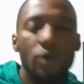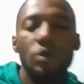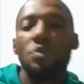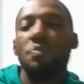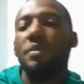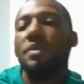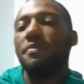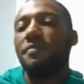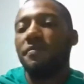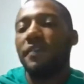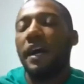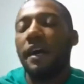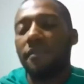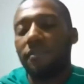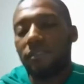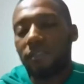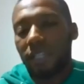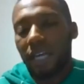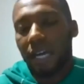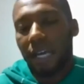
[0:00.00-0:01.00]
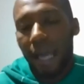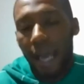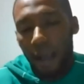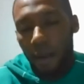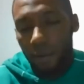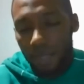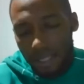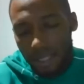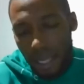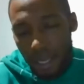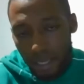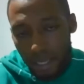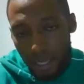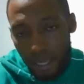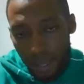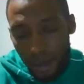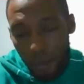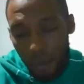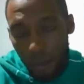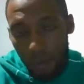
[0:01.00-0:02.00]
how is being five foot nine, how is that
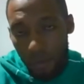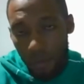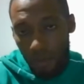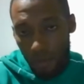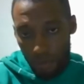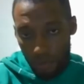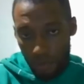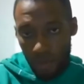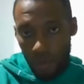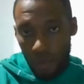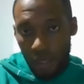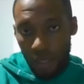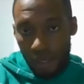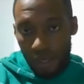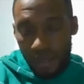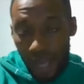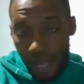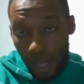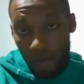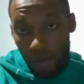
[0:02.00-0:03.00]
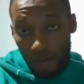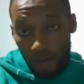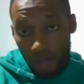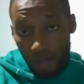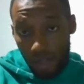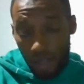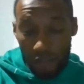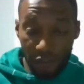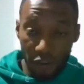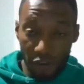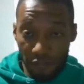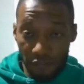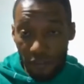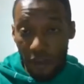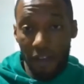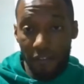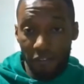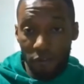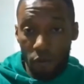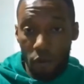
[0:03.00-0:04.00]
going to help you? Now, if you're
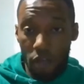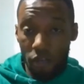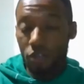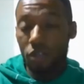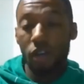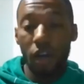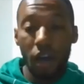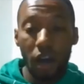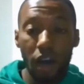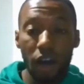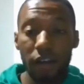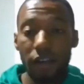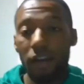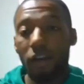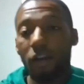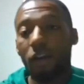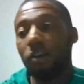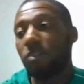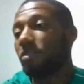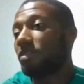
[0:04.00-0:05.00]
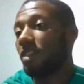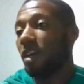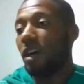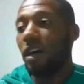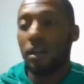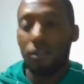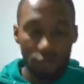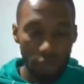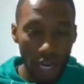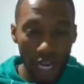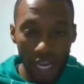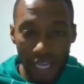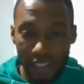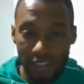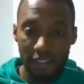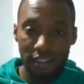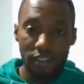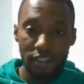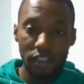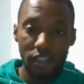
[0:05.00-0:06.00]
five foot and you can't get on certain
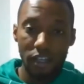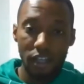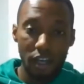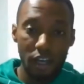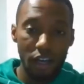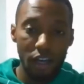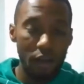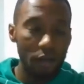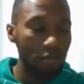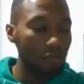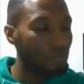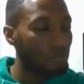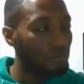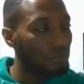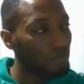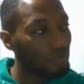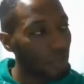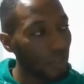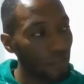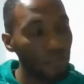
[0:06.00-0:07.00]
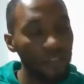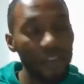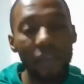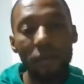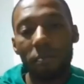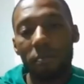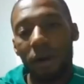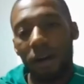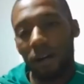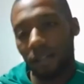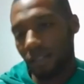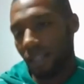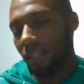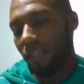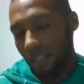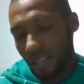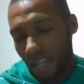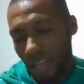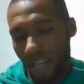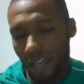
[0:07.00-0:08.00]
rides in the um, the theme park,
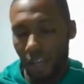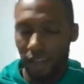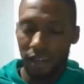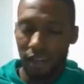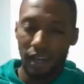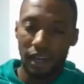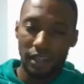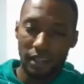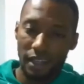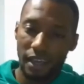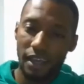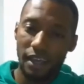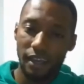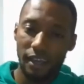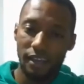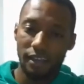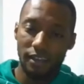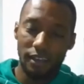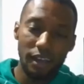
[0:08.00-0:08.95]
then yeah, I get it.